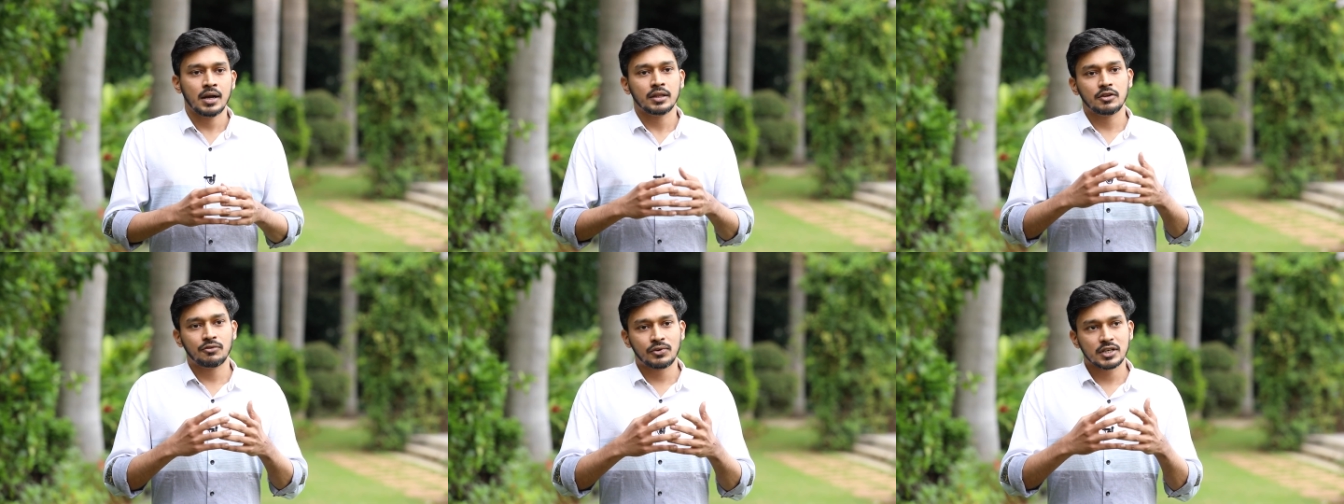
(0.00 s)

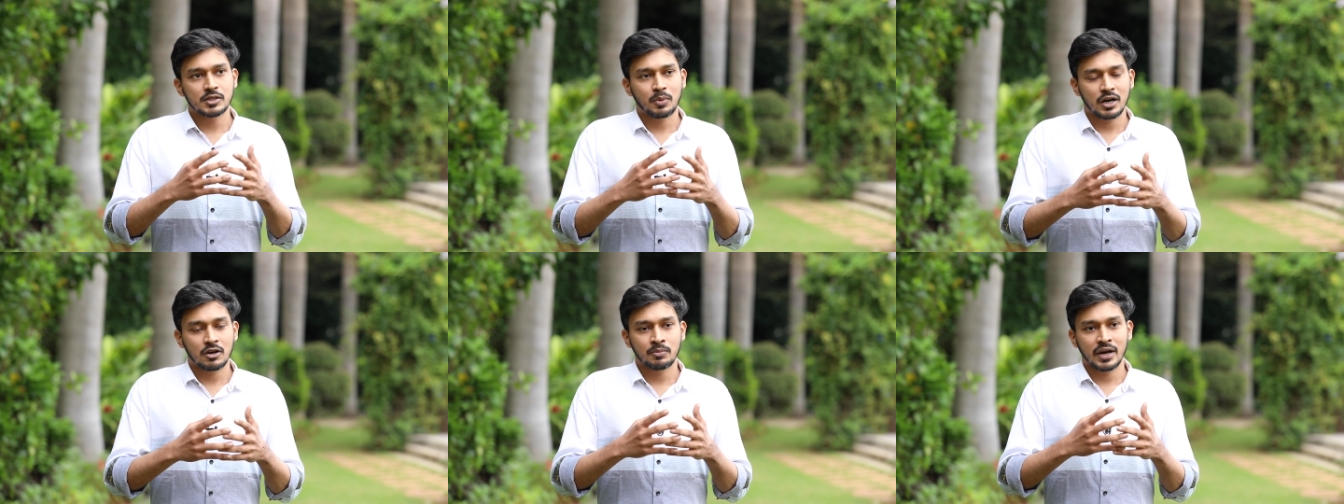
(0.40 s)
The
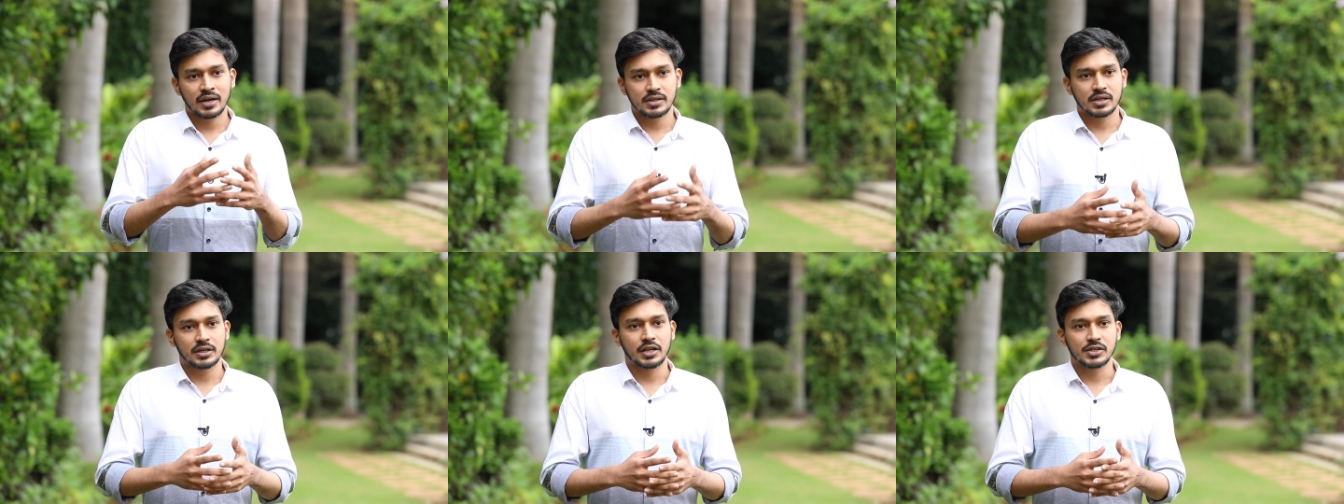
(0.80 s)
first part of my
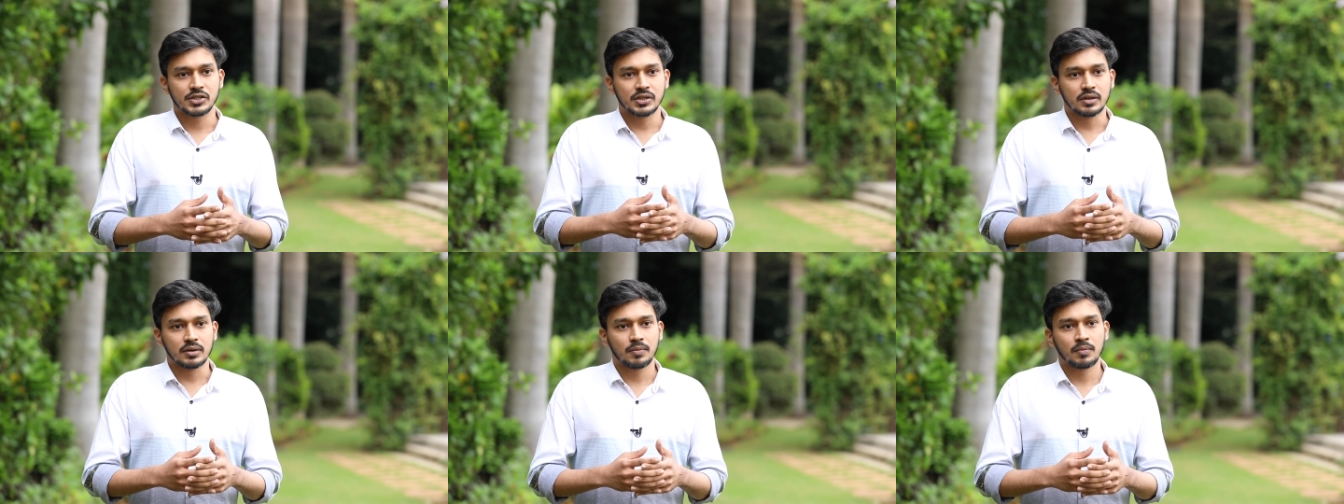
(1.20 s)

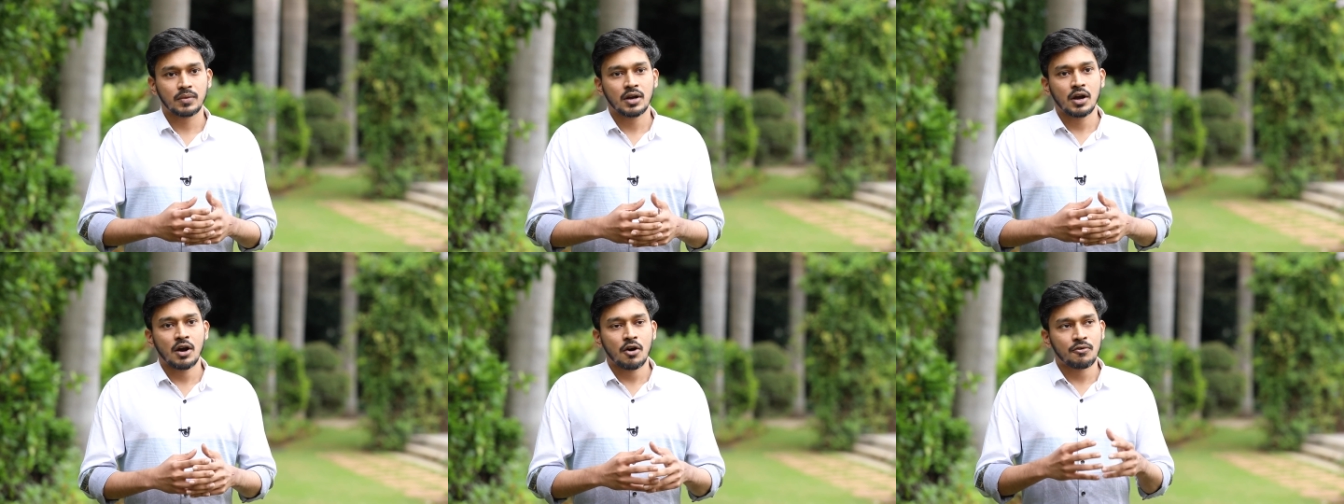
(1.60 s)
dissertation
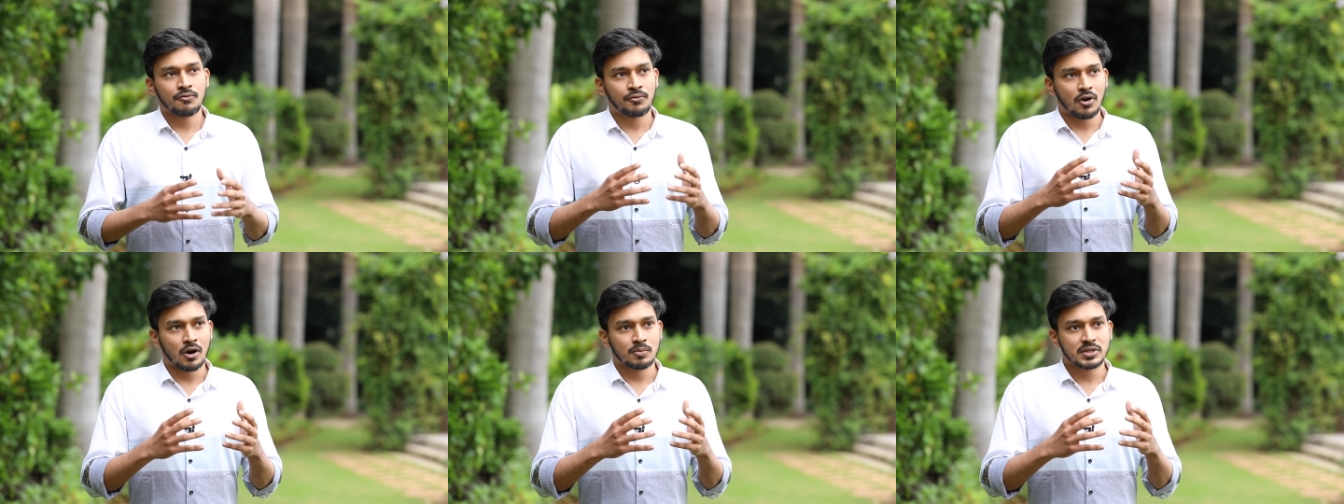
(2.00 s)

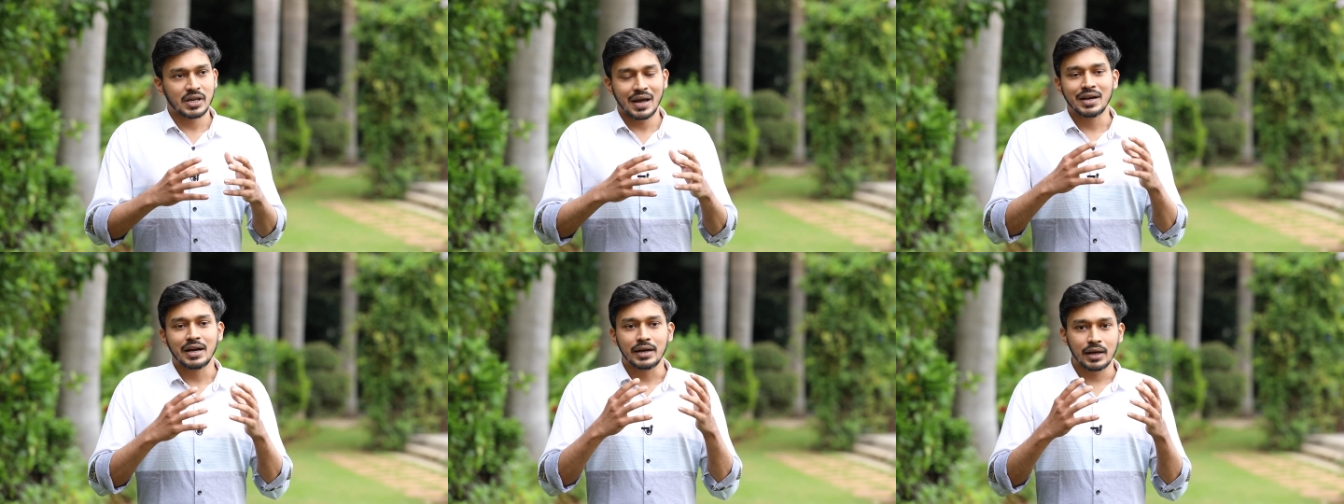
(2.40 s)
forms
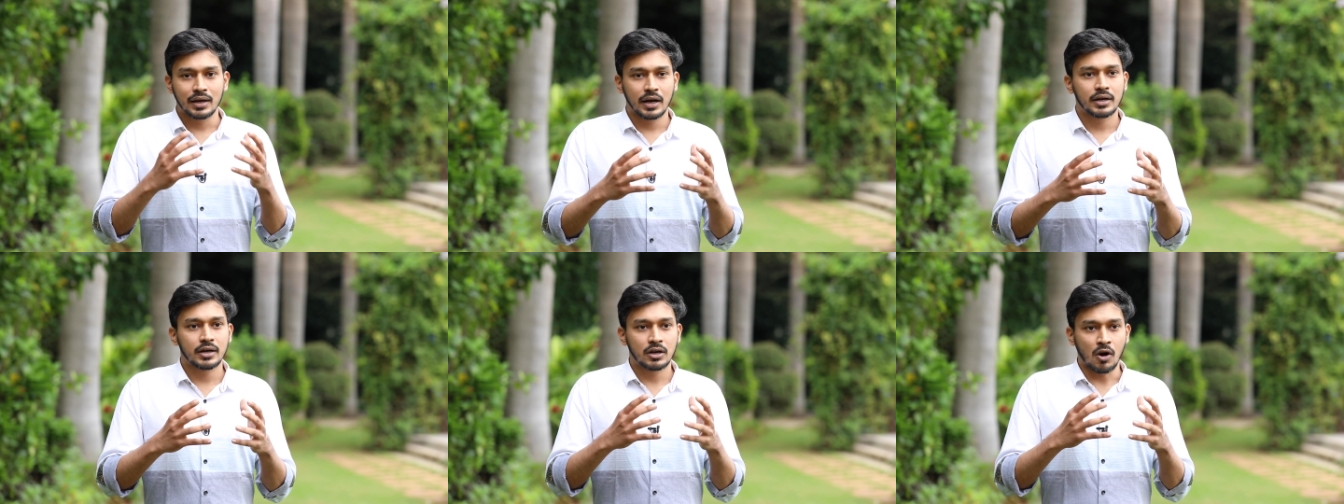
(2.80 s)
an
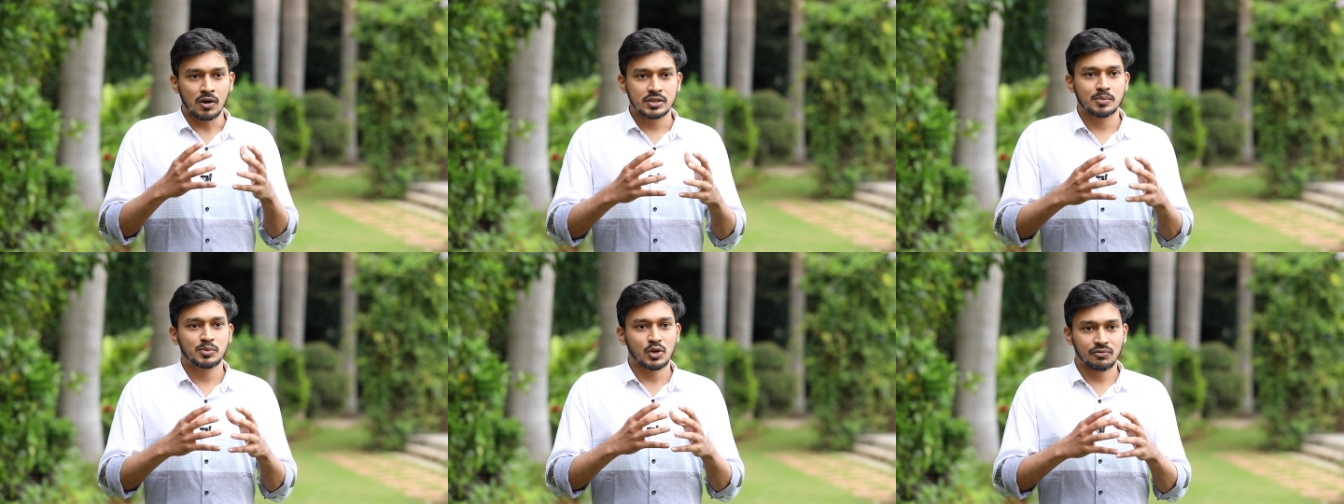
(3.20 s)
integrated
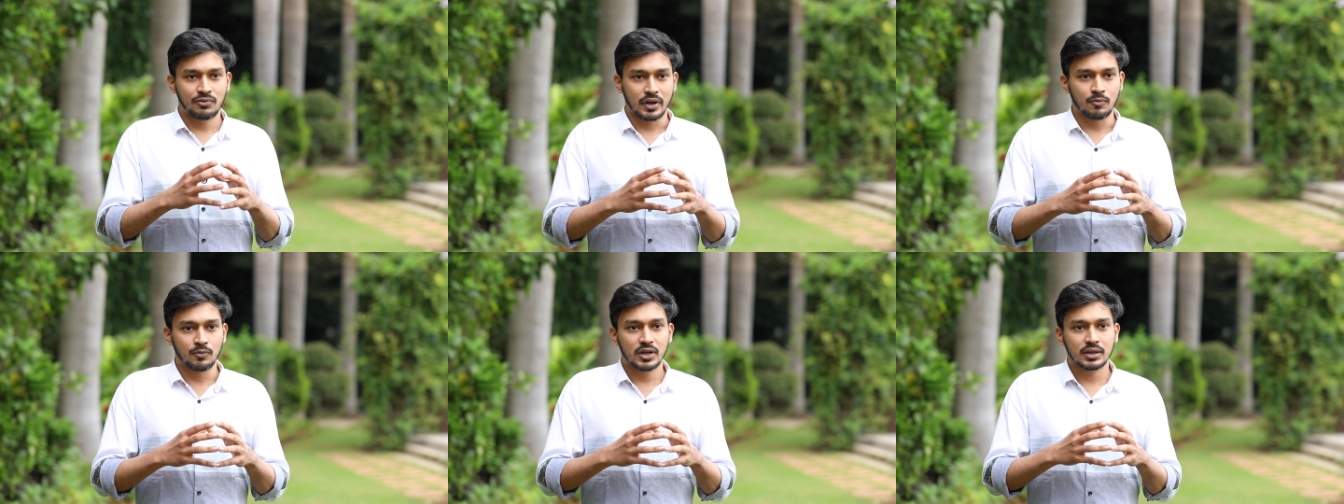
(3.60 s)
conceptual
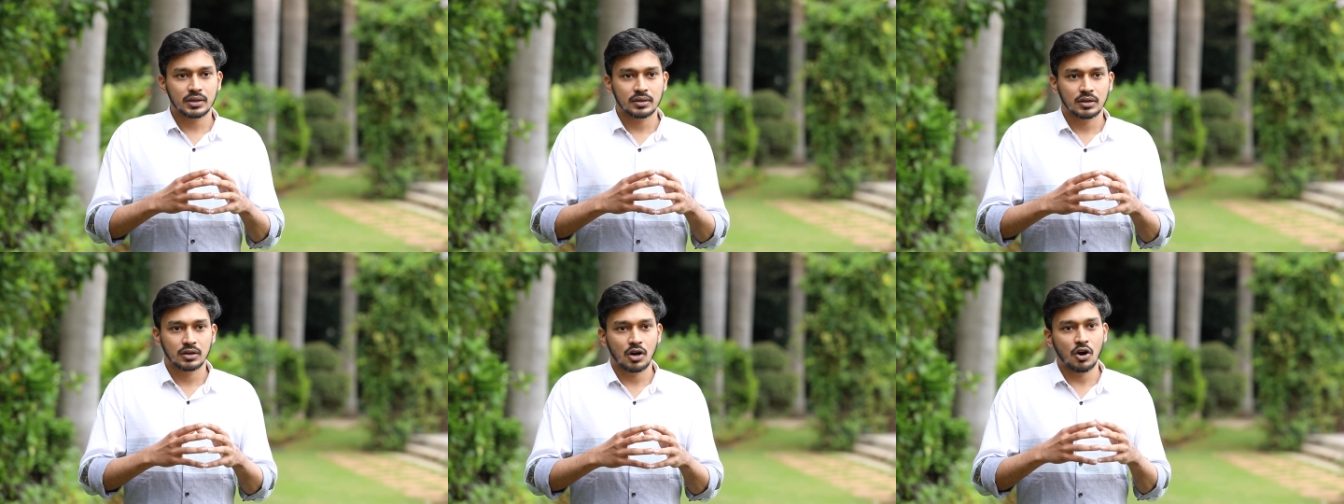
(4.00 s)
framework
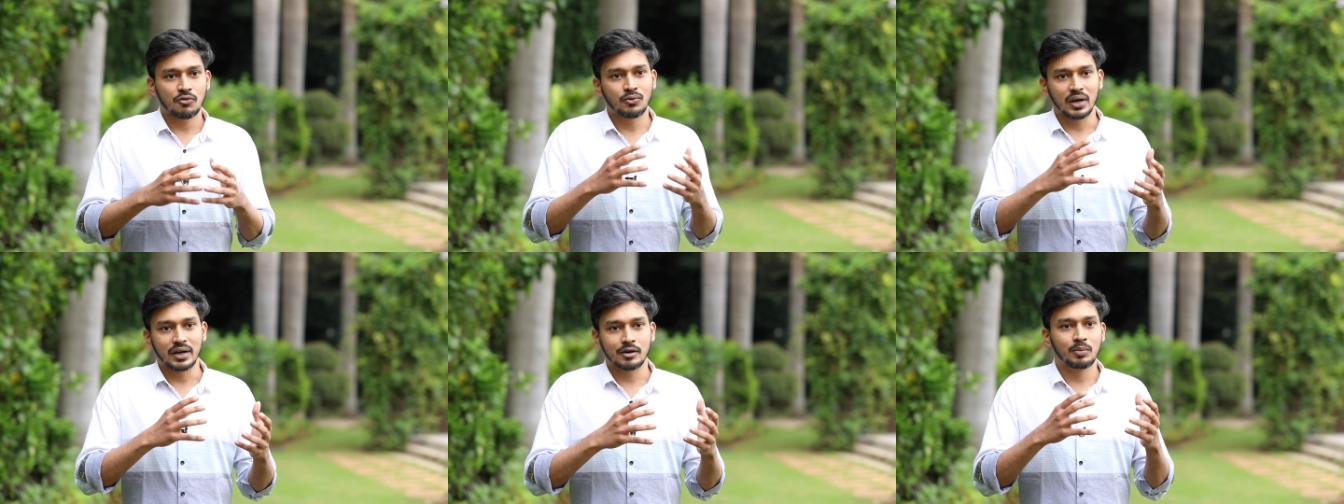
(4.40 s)
of
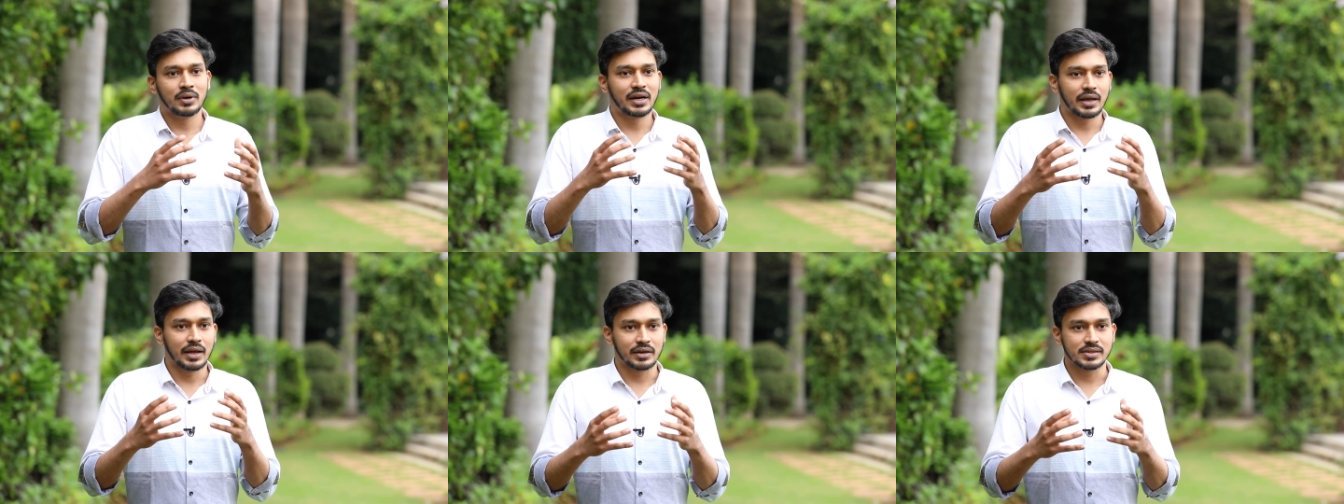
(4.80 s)

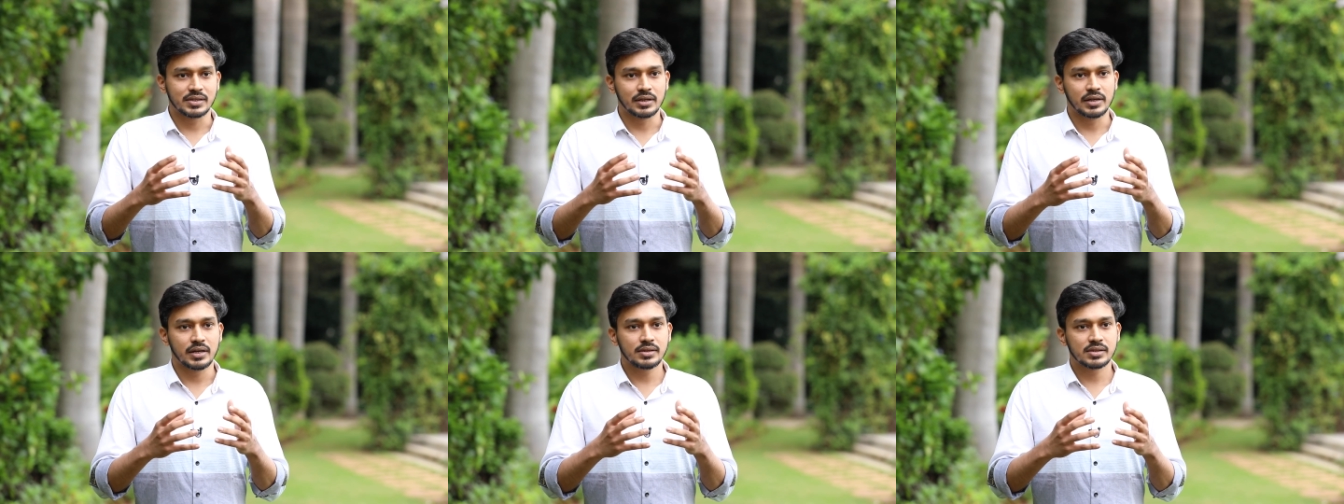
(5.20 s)
vulnerability and
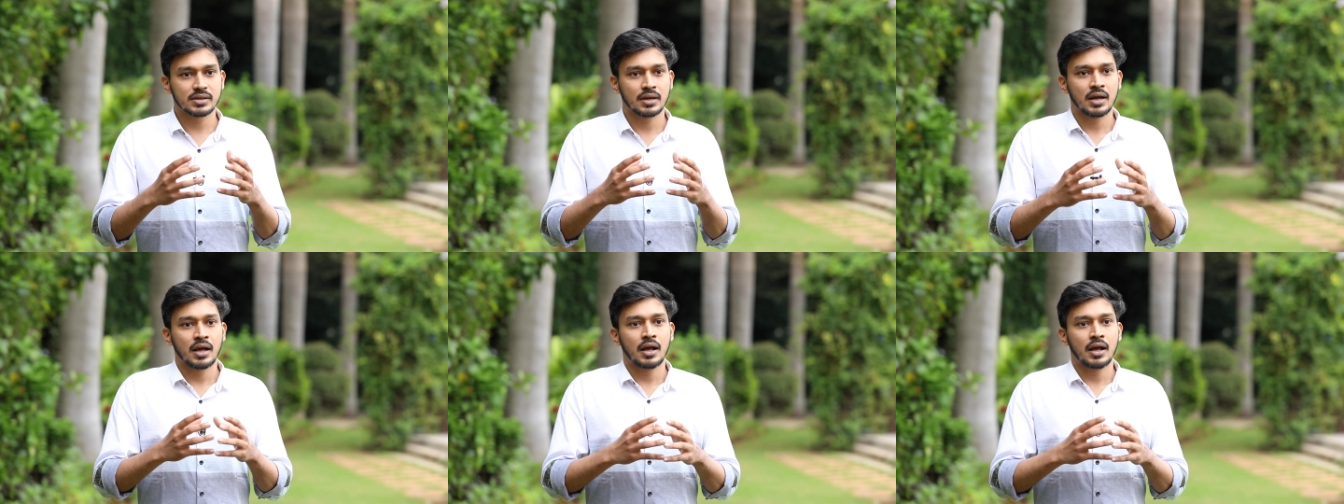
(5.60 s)
resilience